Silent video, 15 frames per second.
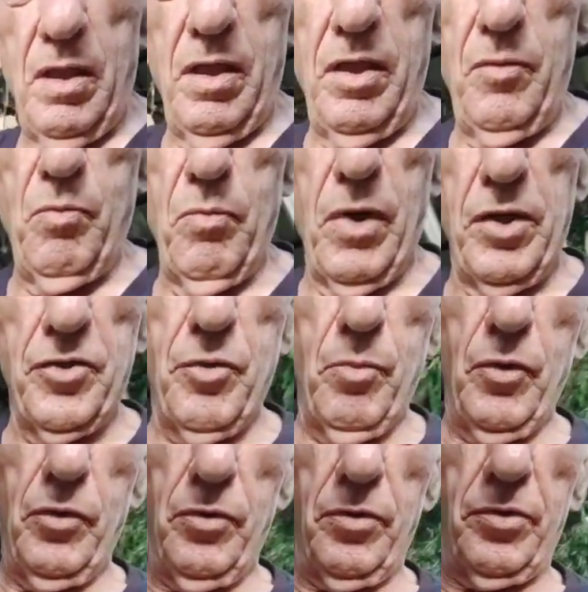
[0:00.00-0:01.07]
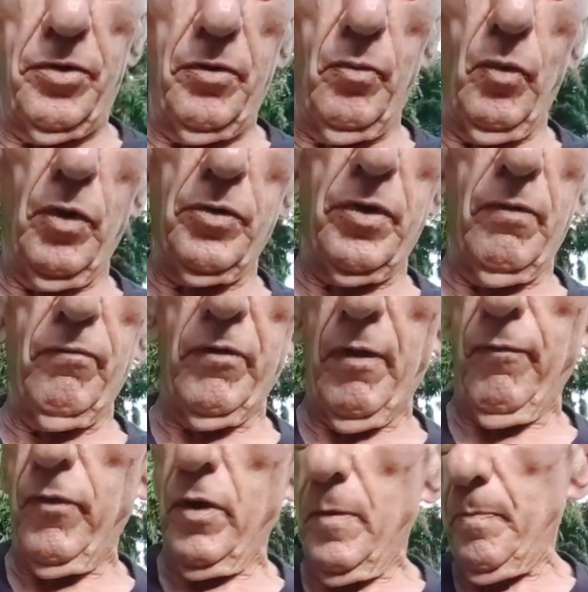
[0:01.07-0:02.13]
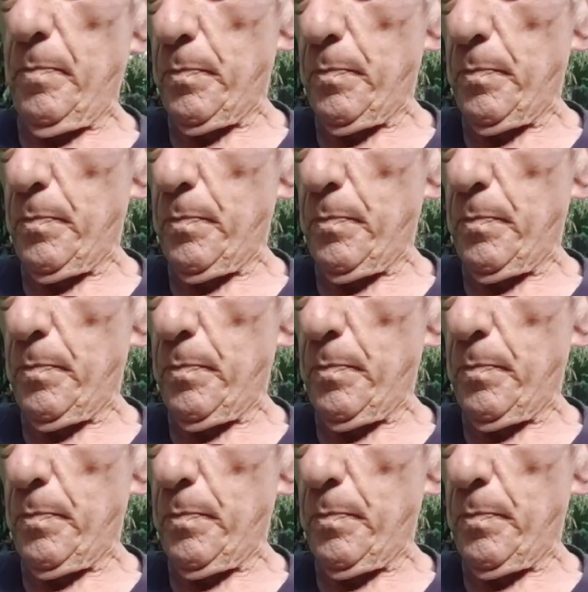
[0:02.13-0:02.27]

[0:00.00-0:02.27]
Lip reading: in measurements and whatever have you.